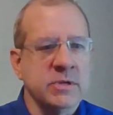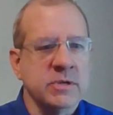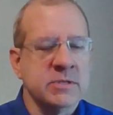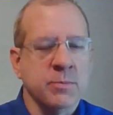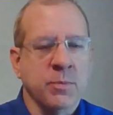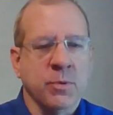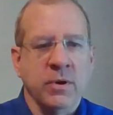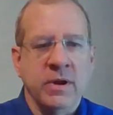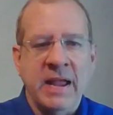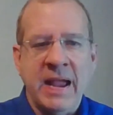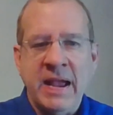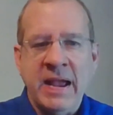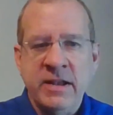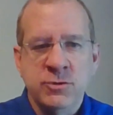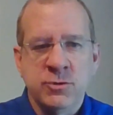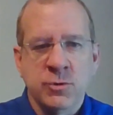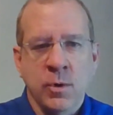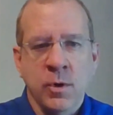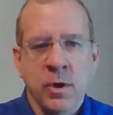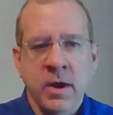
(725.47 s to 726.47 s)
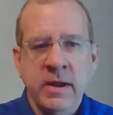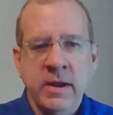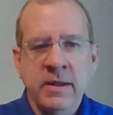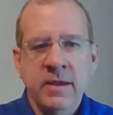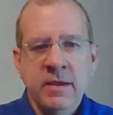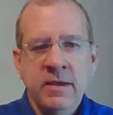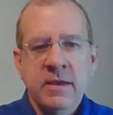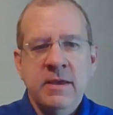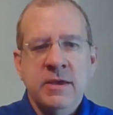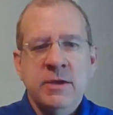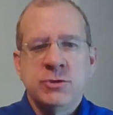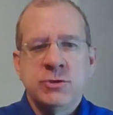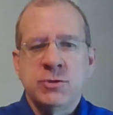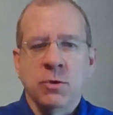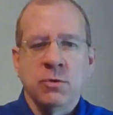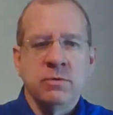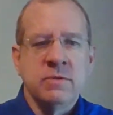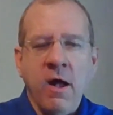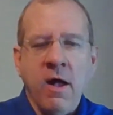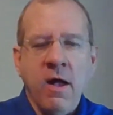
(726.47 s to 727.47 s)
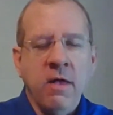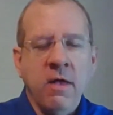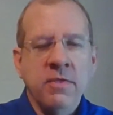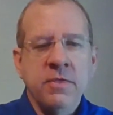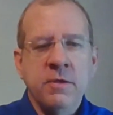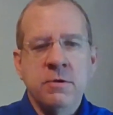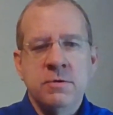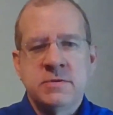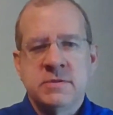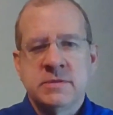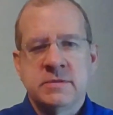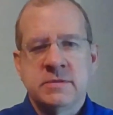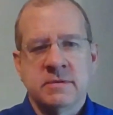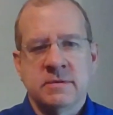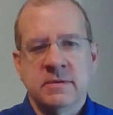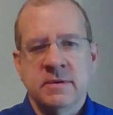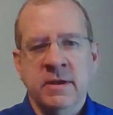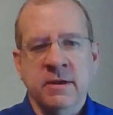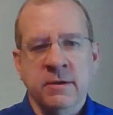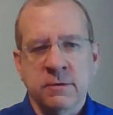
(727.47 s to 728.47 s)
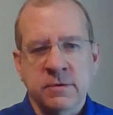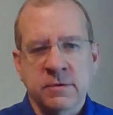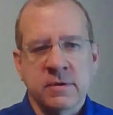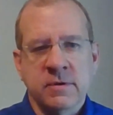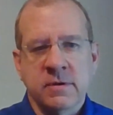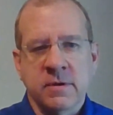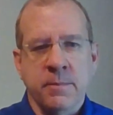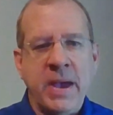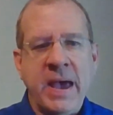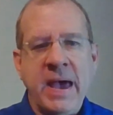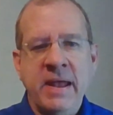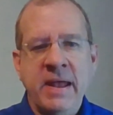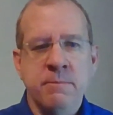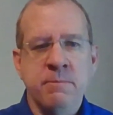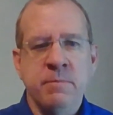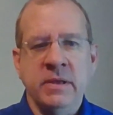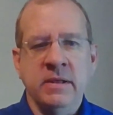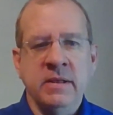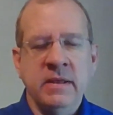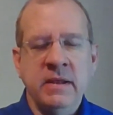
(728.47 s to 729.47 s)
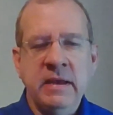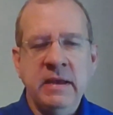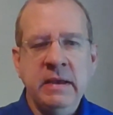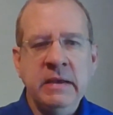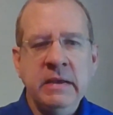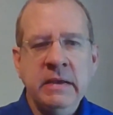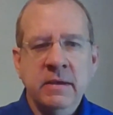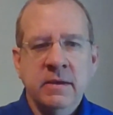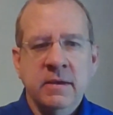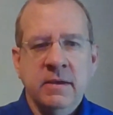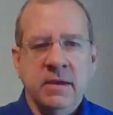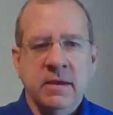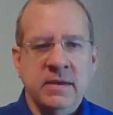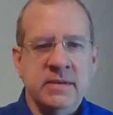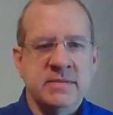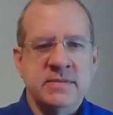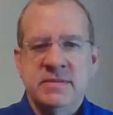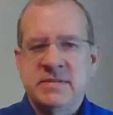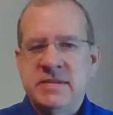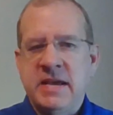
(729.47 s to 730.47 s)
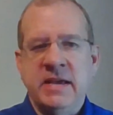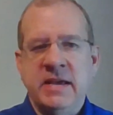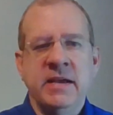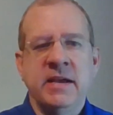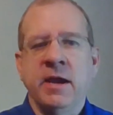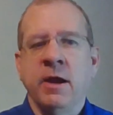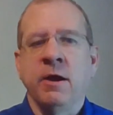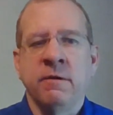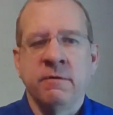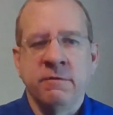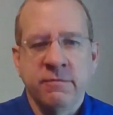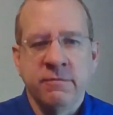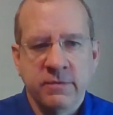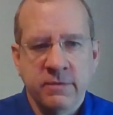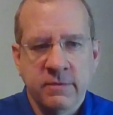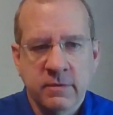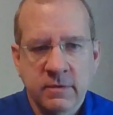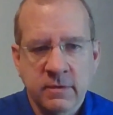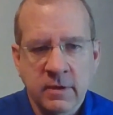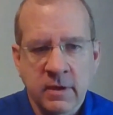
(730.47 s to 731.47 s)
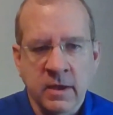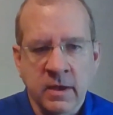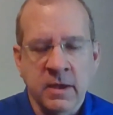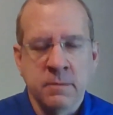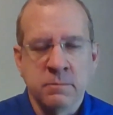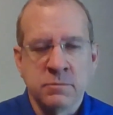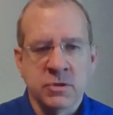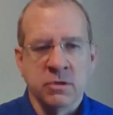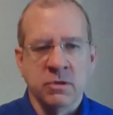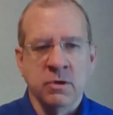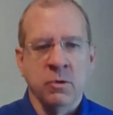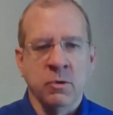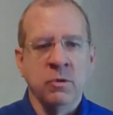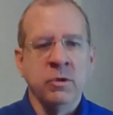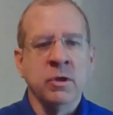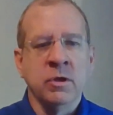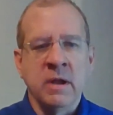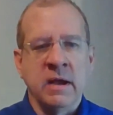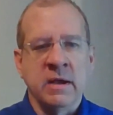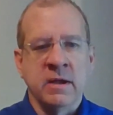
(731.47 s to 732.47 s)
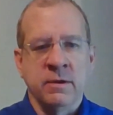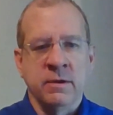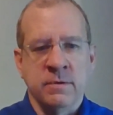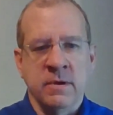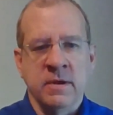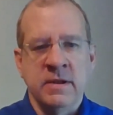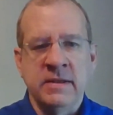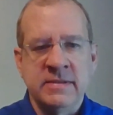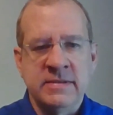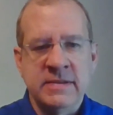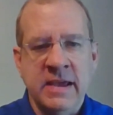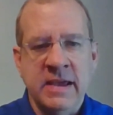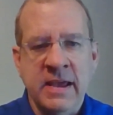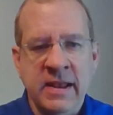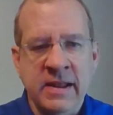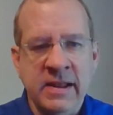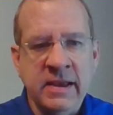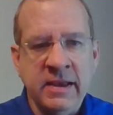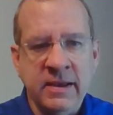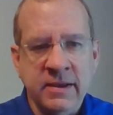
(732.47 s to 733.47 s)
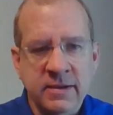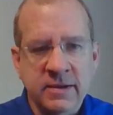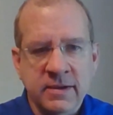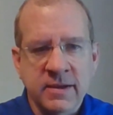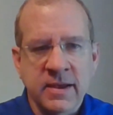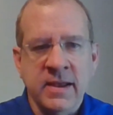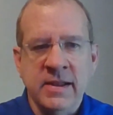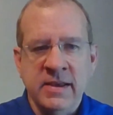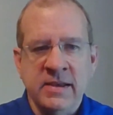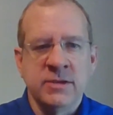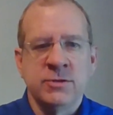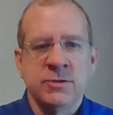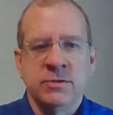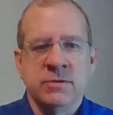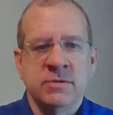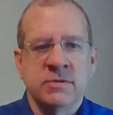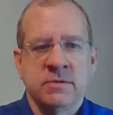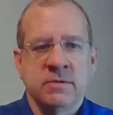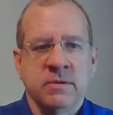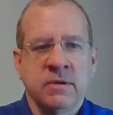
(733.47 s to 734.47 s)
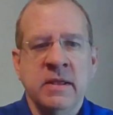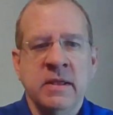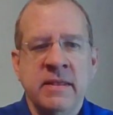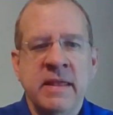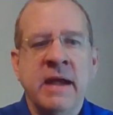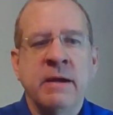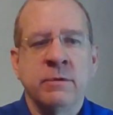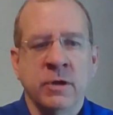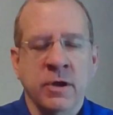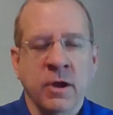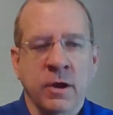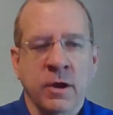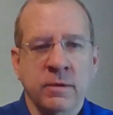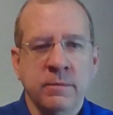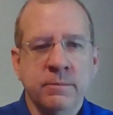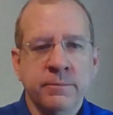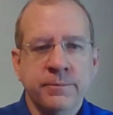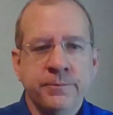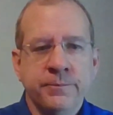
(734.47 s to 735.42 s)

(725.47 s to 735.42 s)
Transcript: We support Android. So all those, you know, compatibility is taken care of. Um, so there, you're not going to run into any any issues in that regard.